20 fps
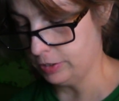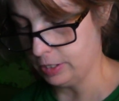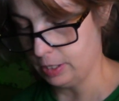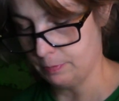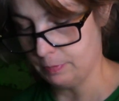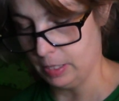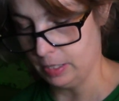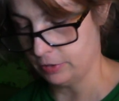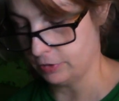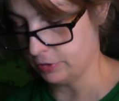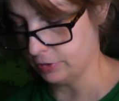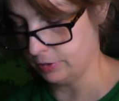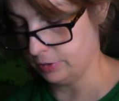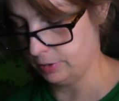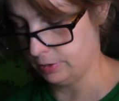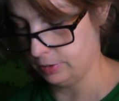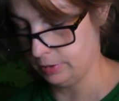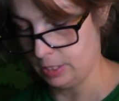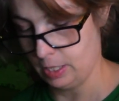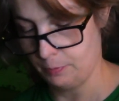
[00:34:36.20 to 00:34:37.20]
then my
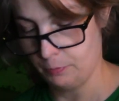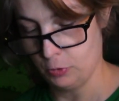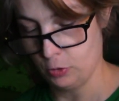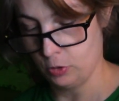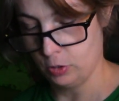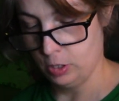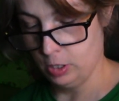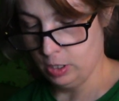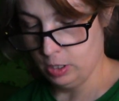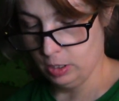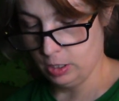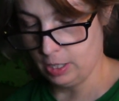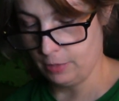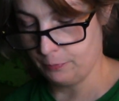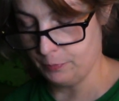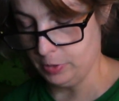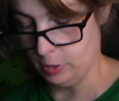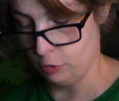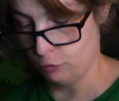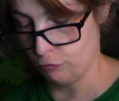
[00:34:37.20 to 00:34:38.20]
slumber
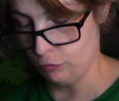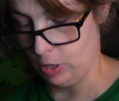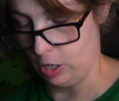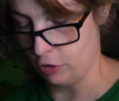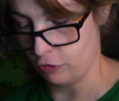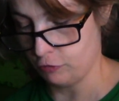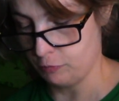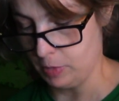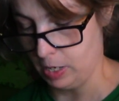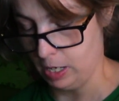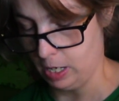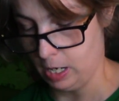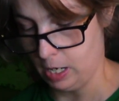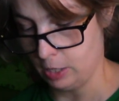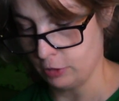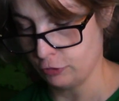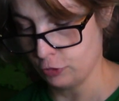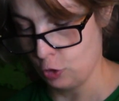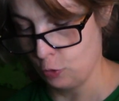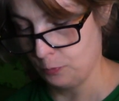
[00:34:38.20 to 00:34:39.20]
left me in a rush. My
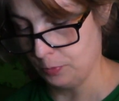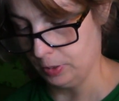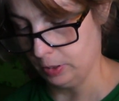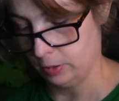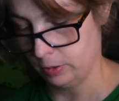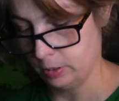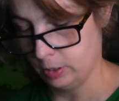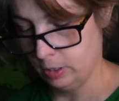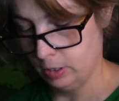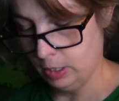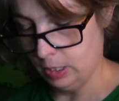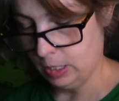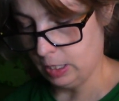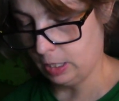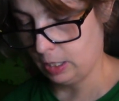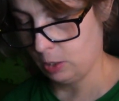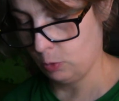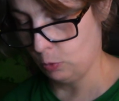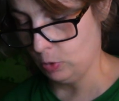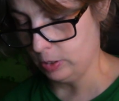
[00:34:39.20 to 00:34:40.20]
eyes opened
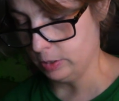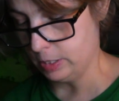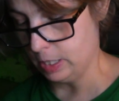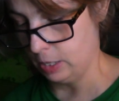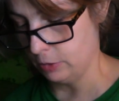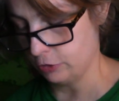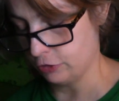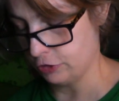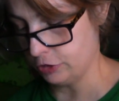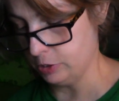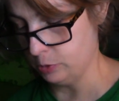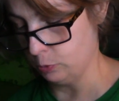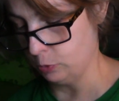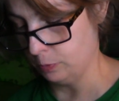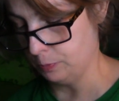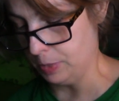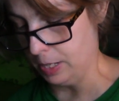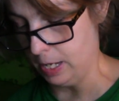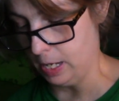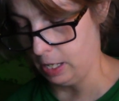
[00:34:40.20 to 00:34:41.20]
and I went down the
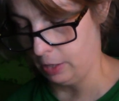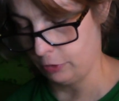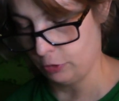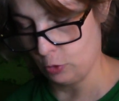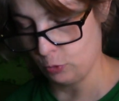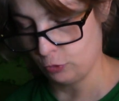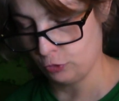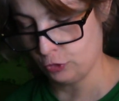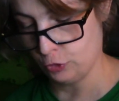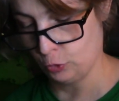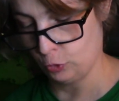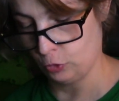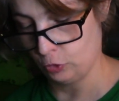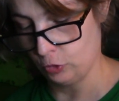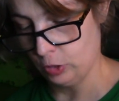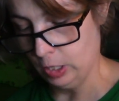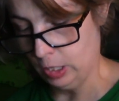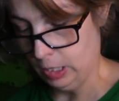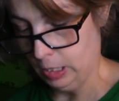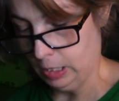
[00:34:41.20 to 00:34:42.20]
seaward path. No
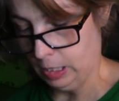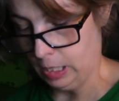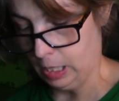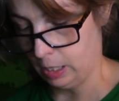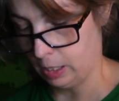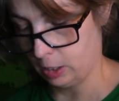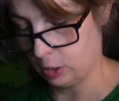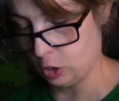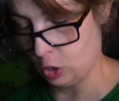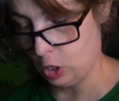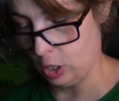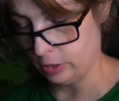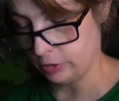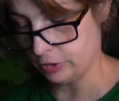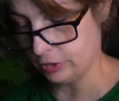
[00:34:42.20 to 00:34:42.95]
sooner had I caught